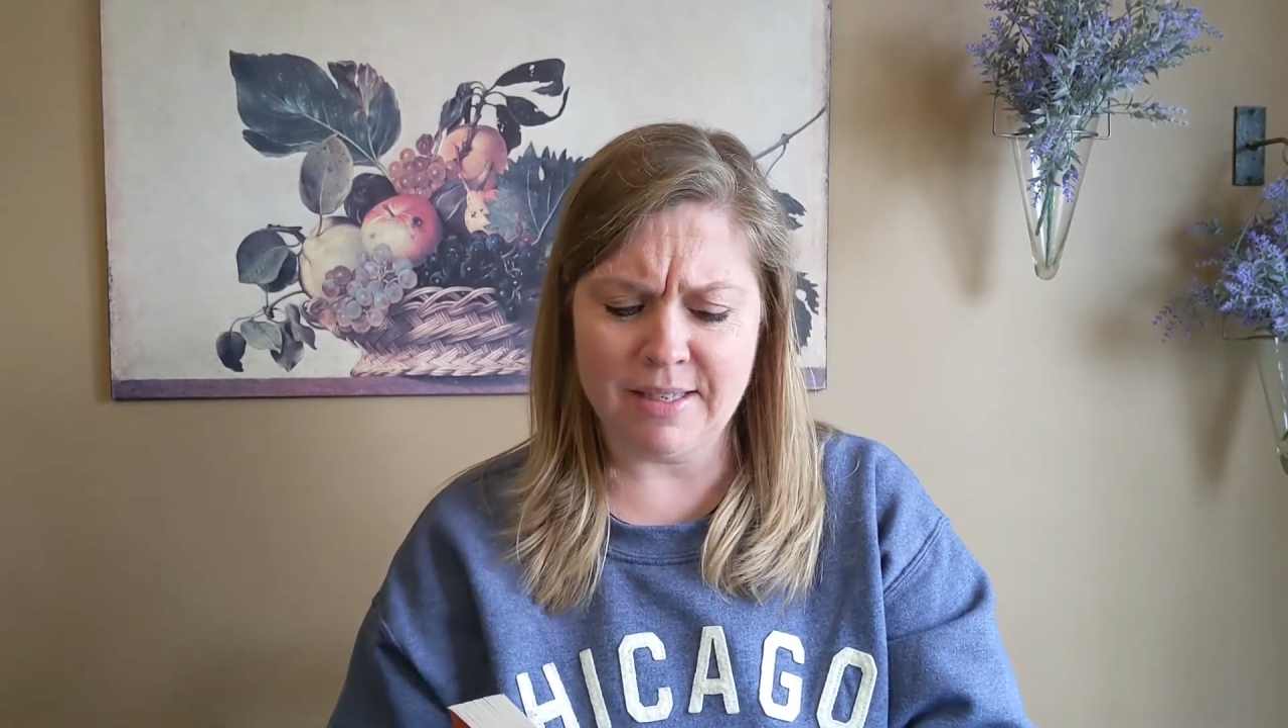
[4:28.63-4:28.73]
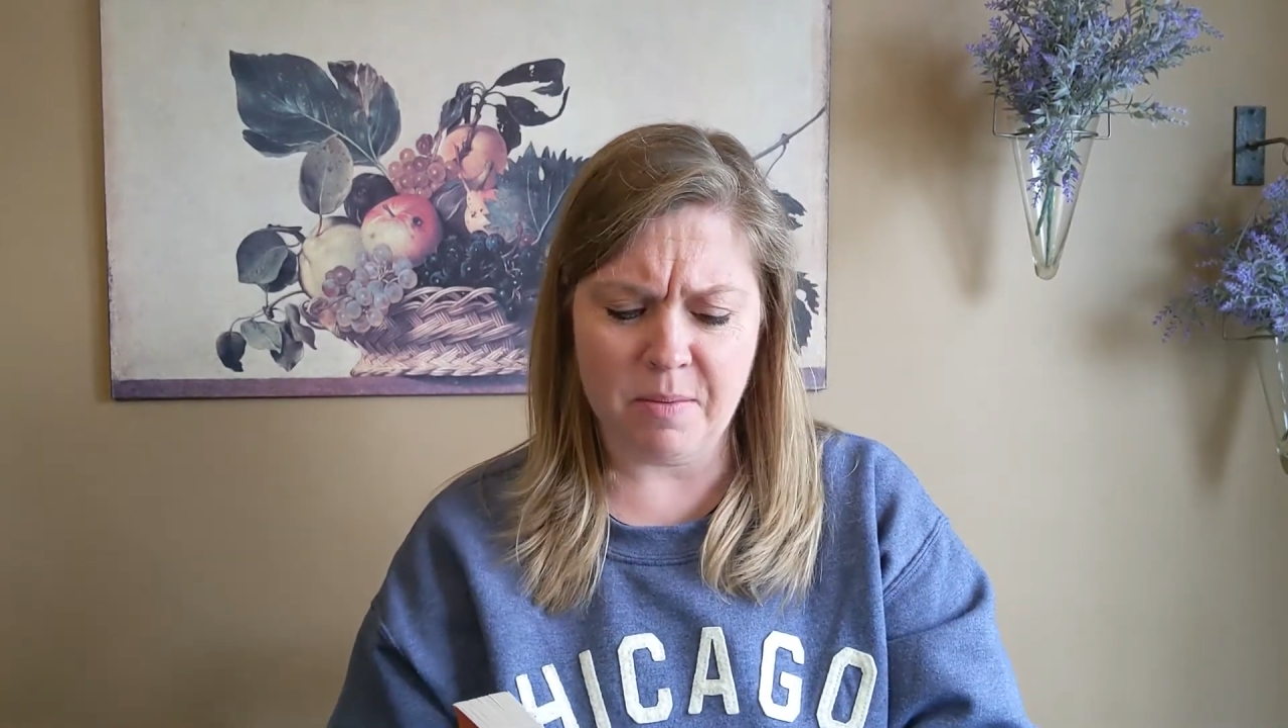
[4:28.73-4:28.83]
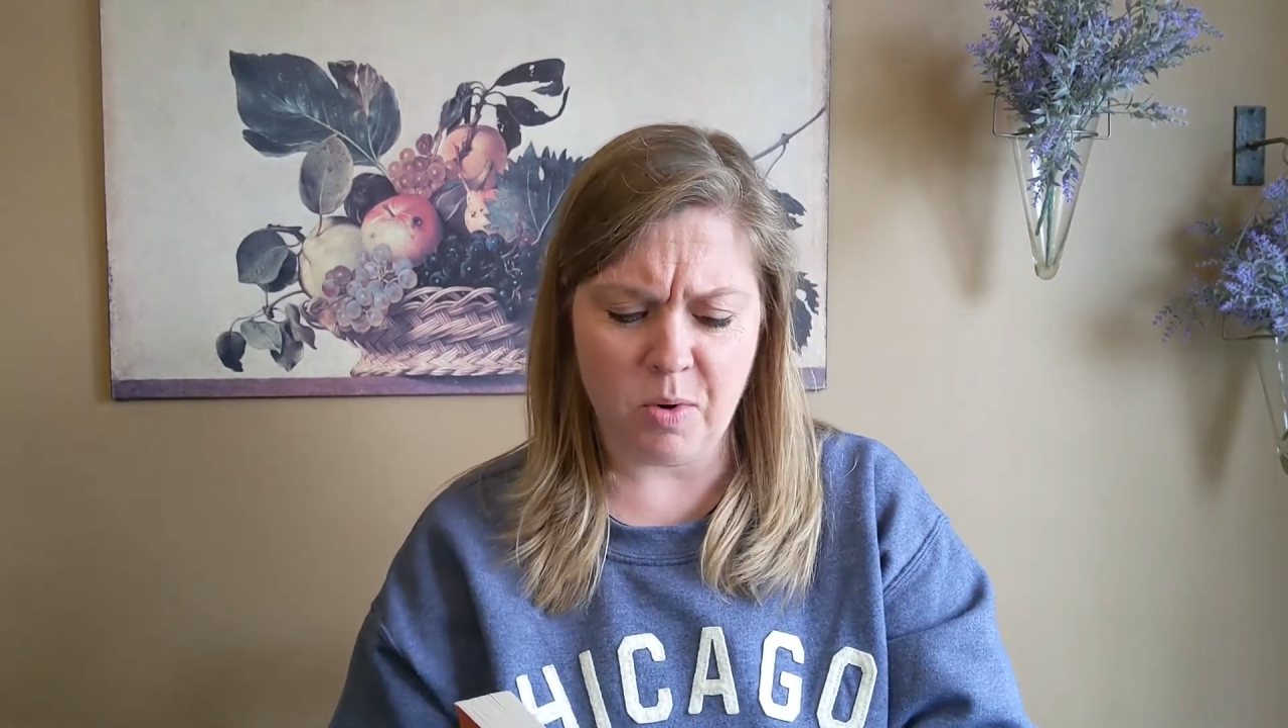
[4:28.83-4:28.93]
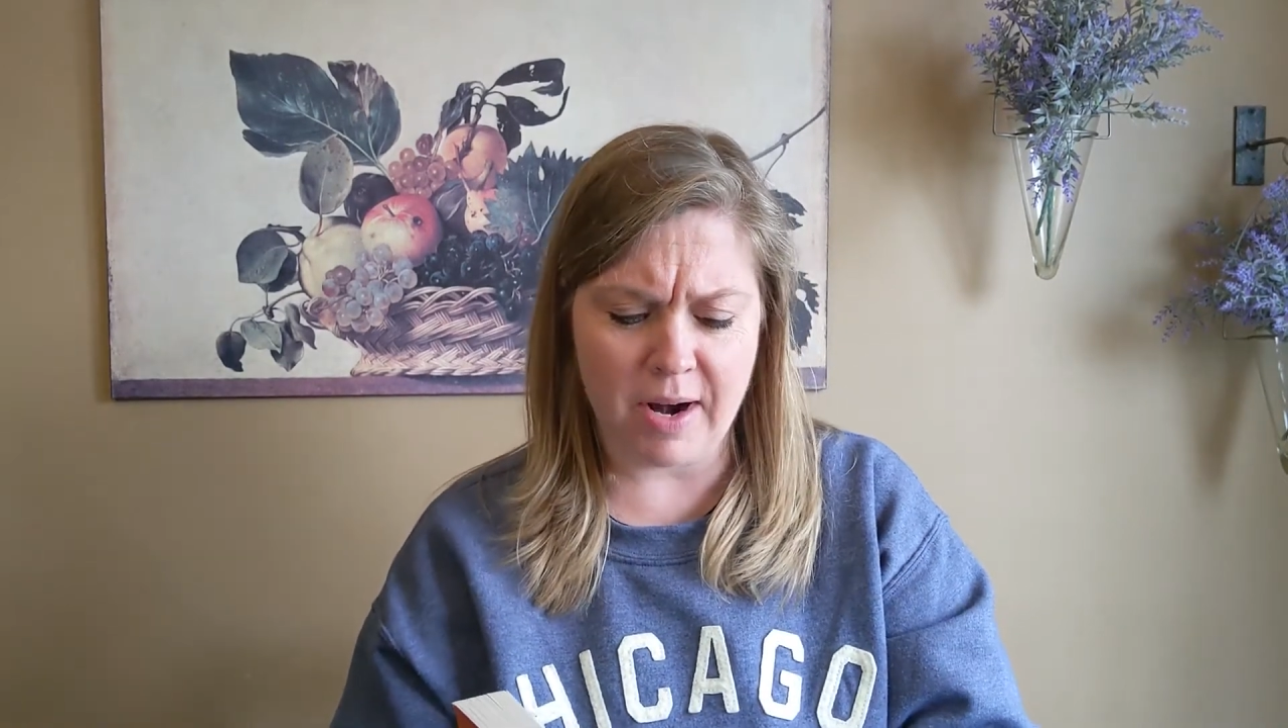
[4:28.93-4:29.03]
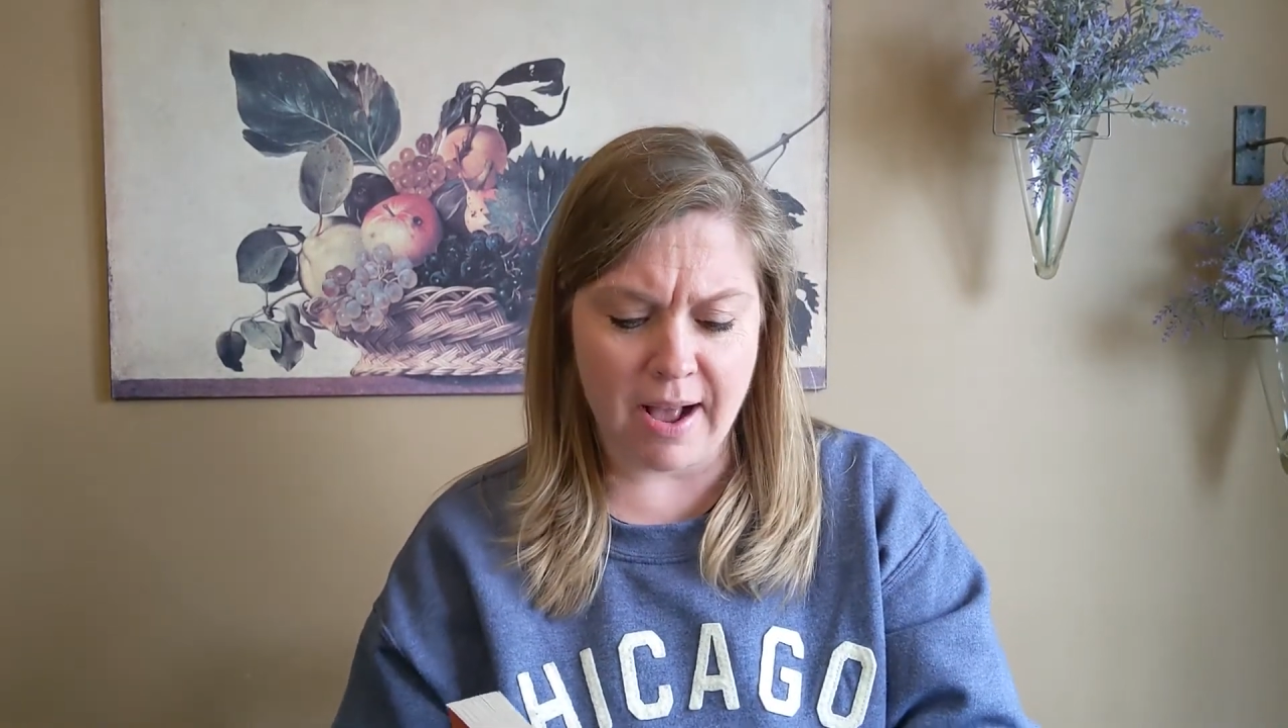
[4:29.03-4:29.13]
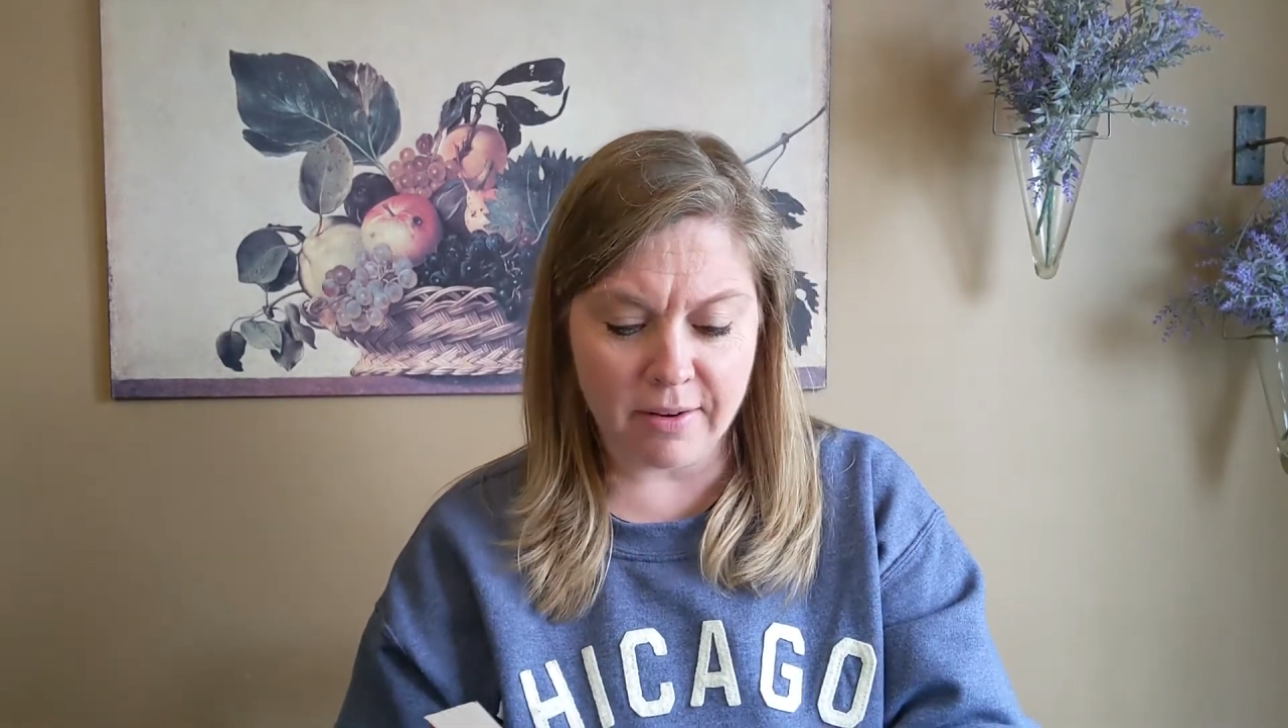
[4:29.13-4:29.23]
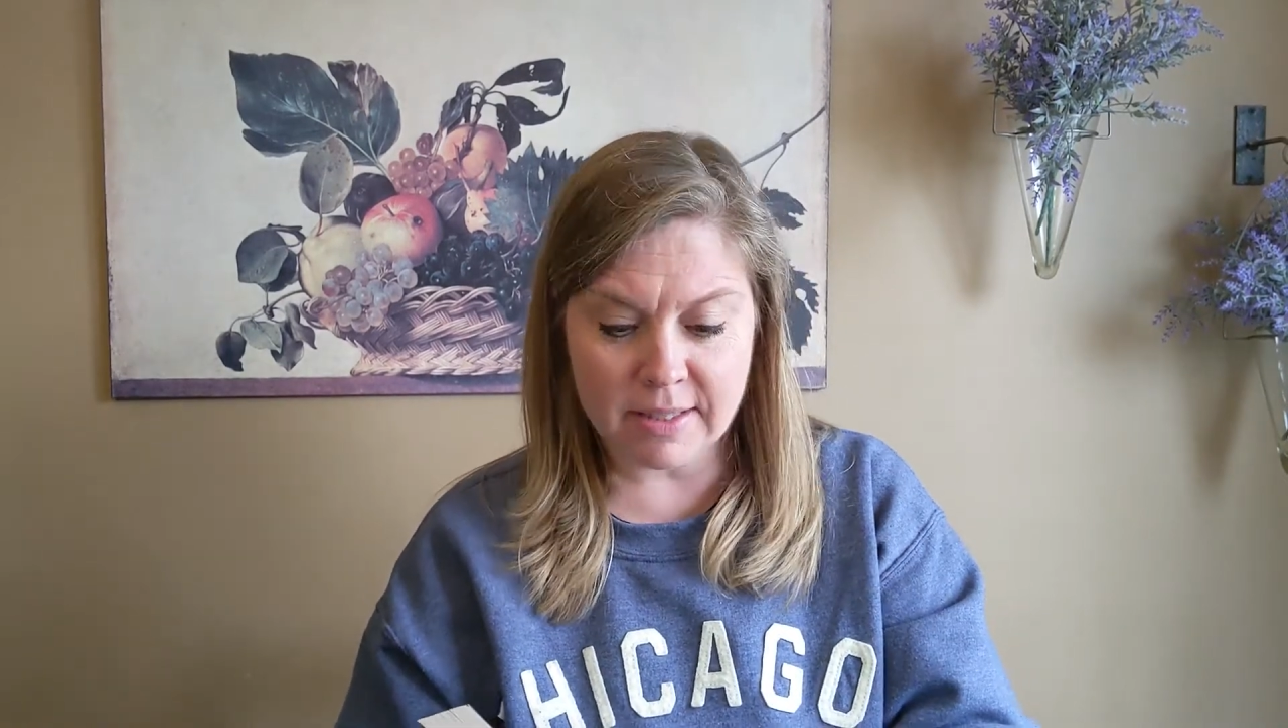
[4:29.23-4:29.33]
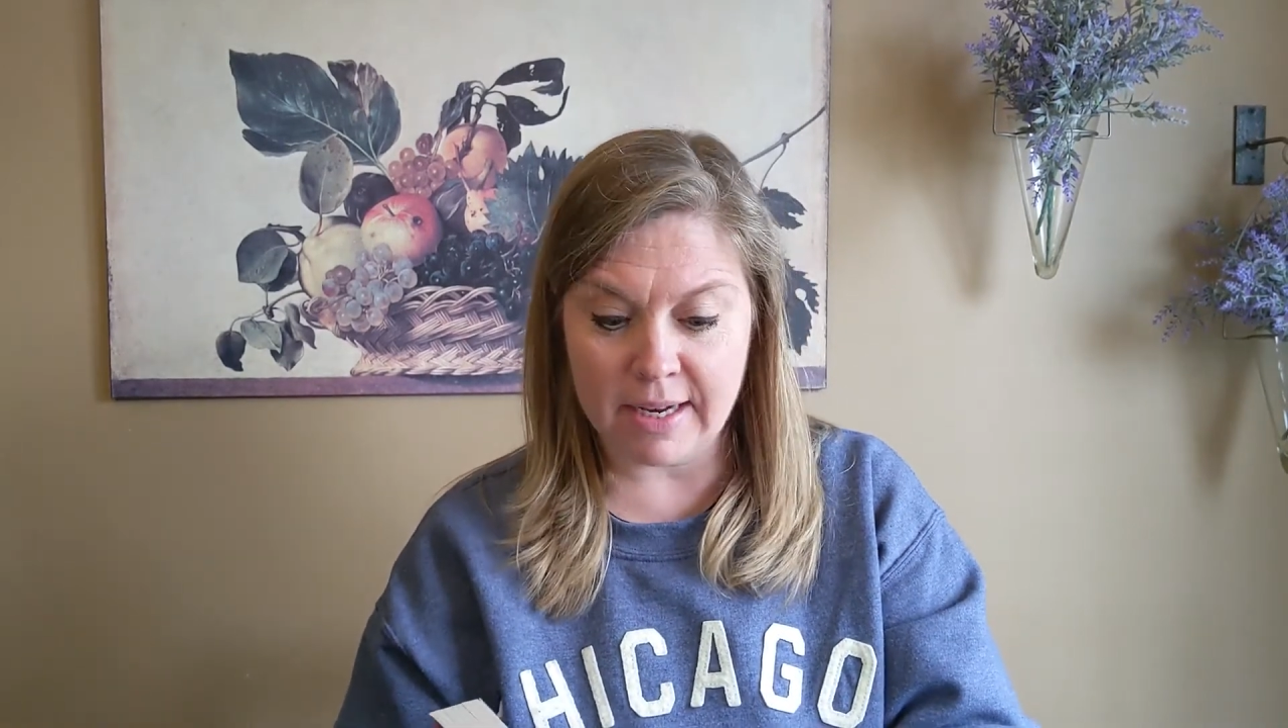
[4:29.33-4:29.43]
somewhere else,